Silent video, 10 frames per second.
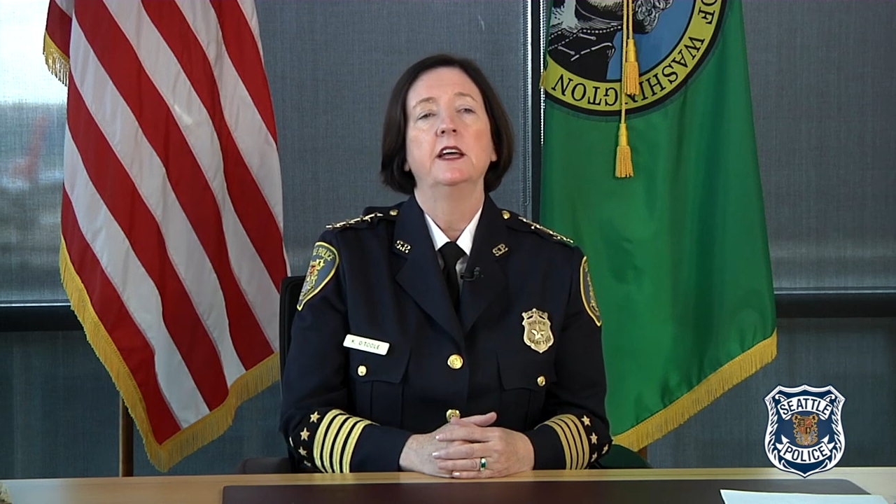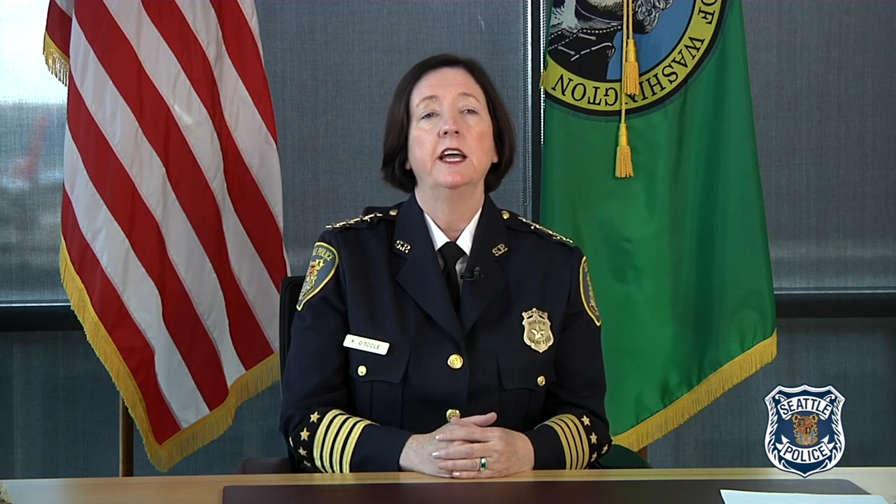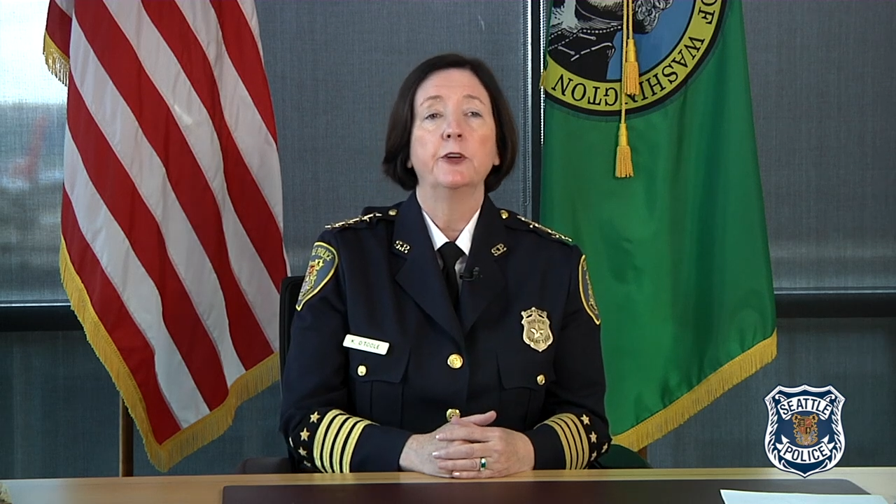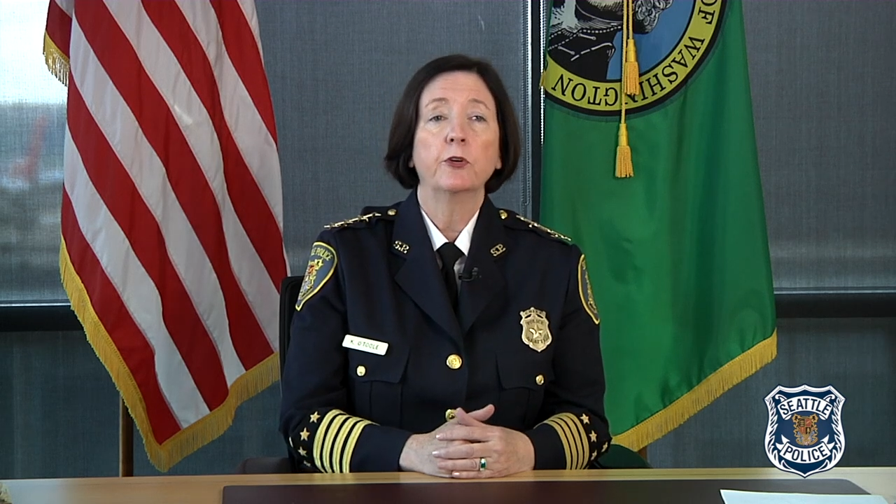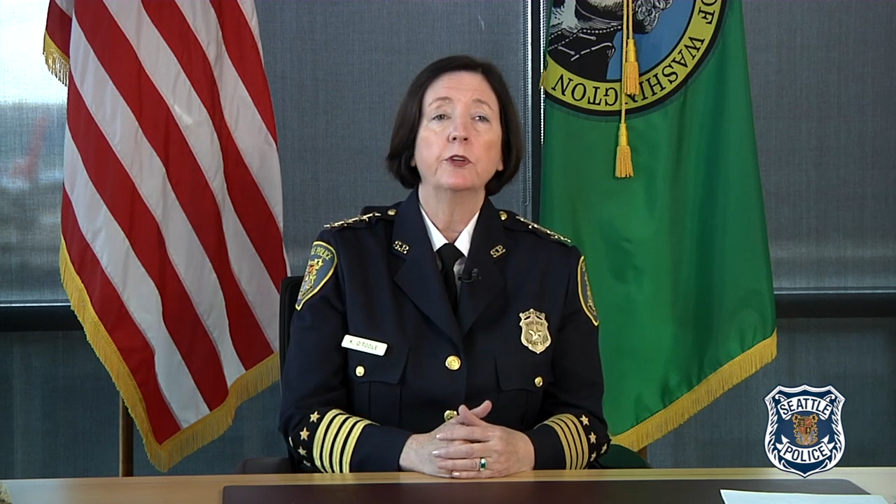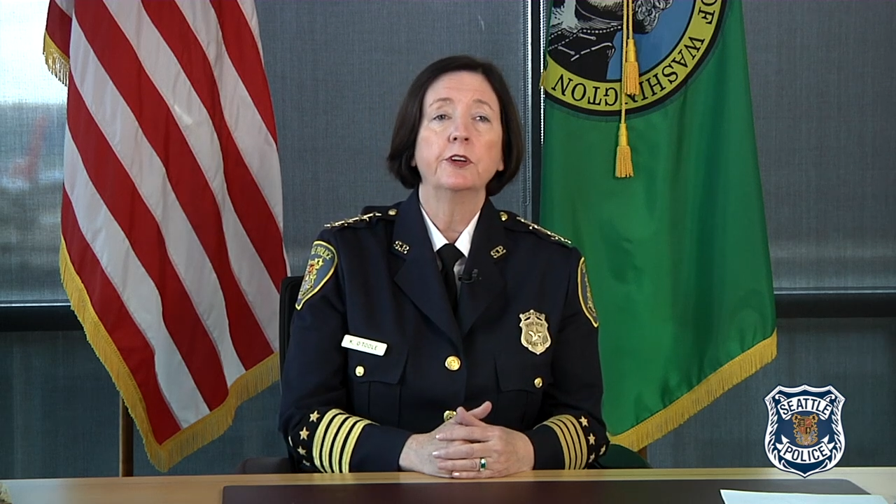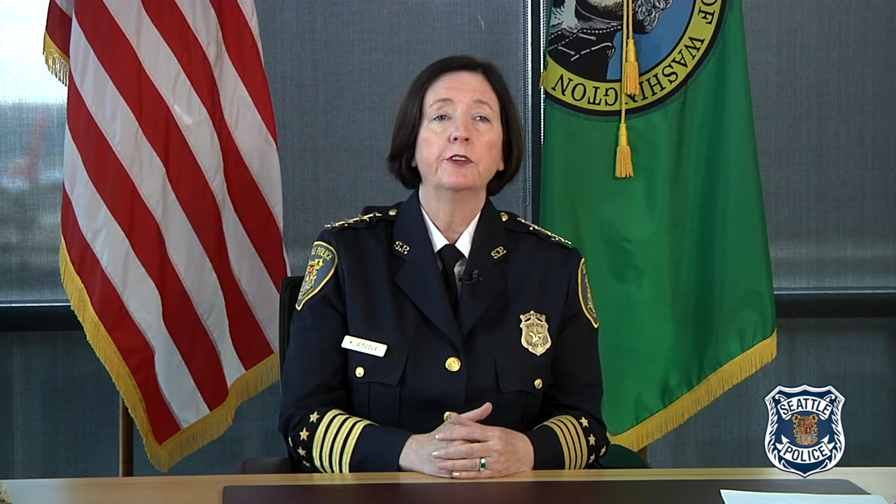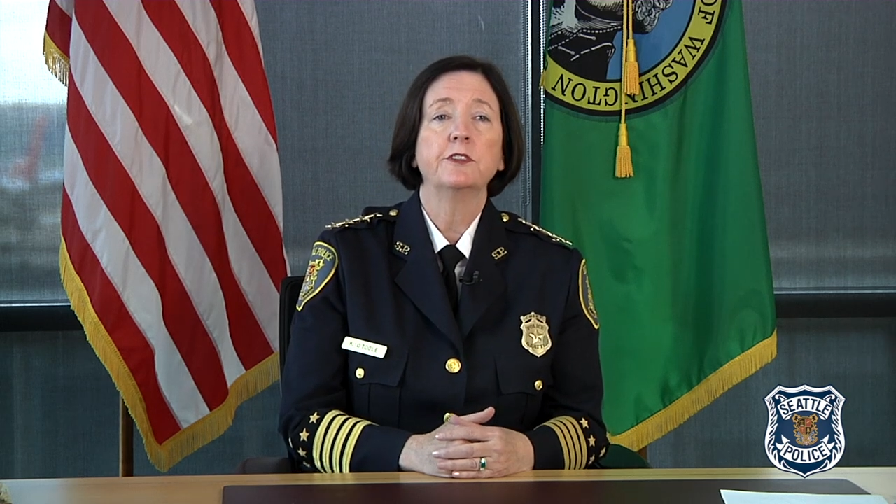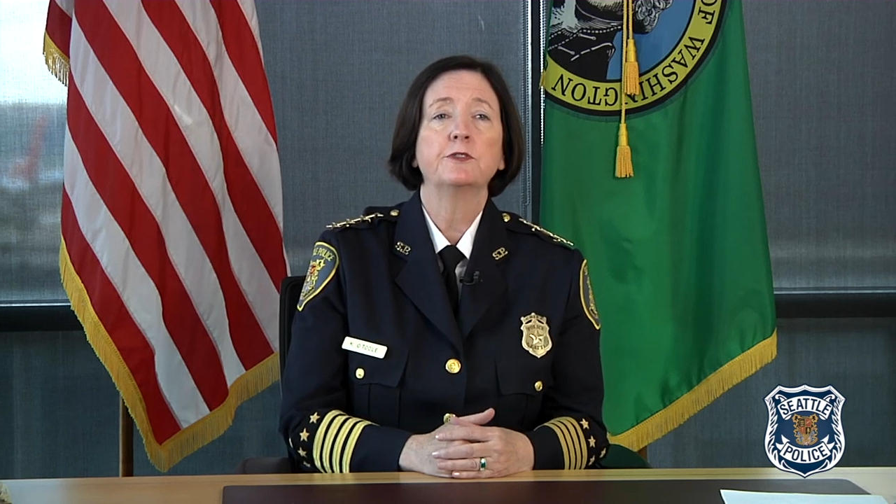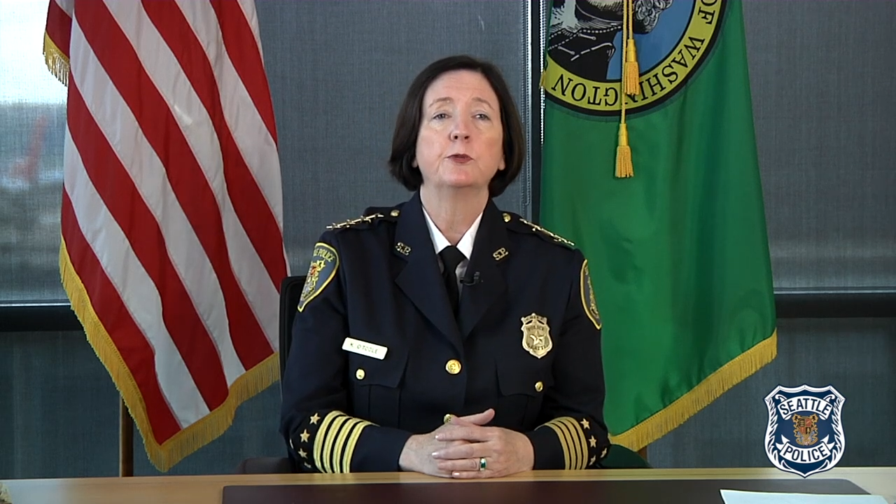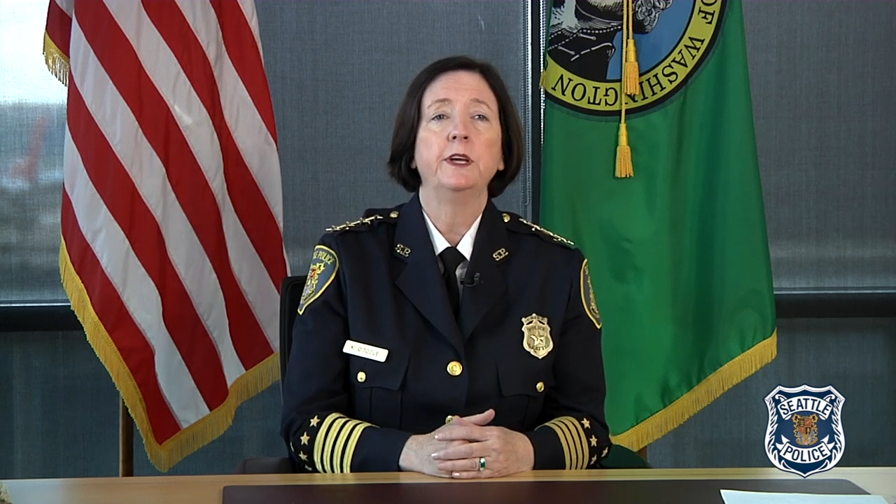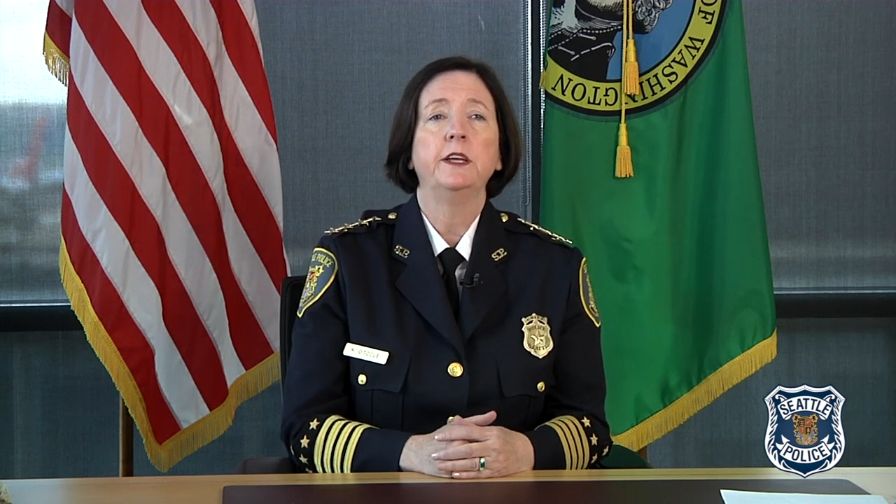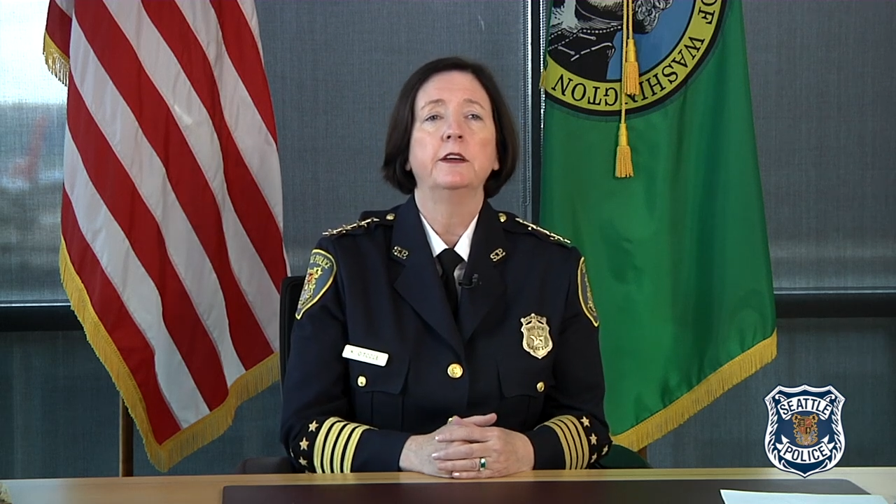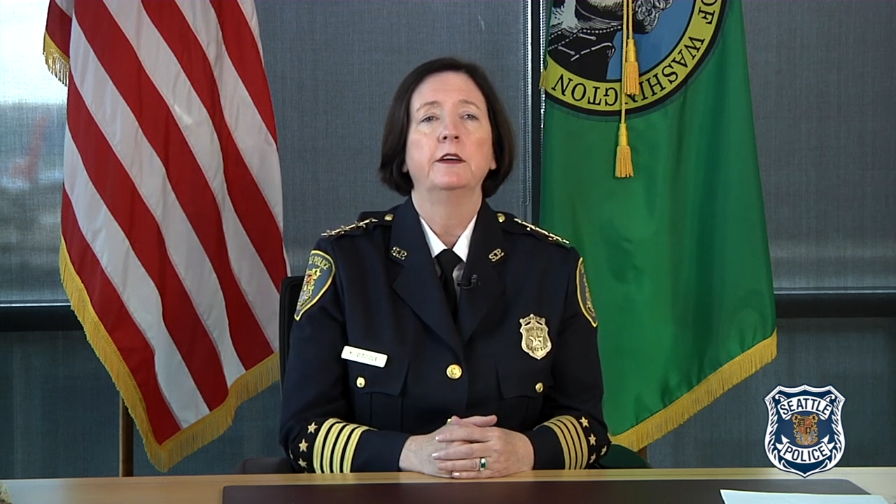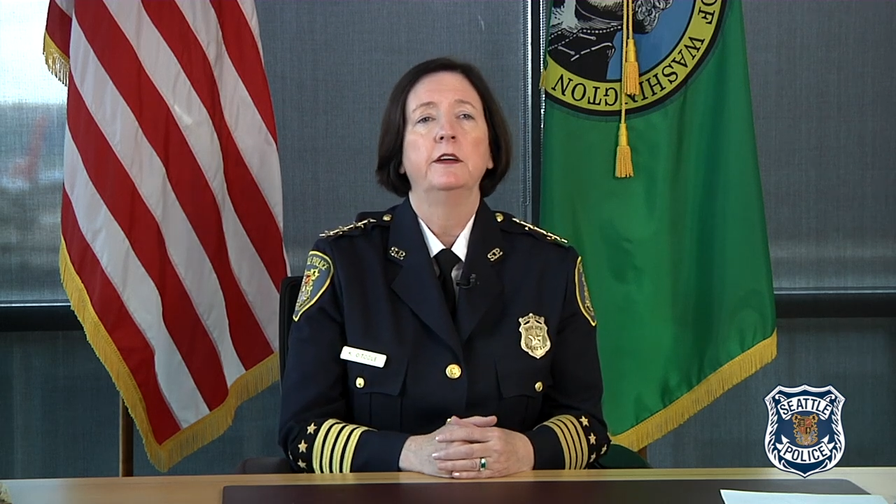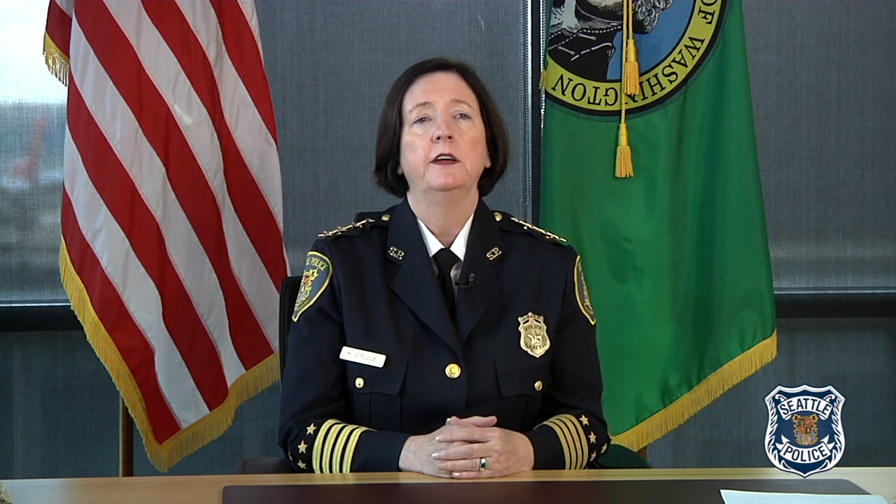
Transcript: and earlier this week,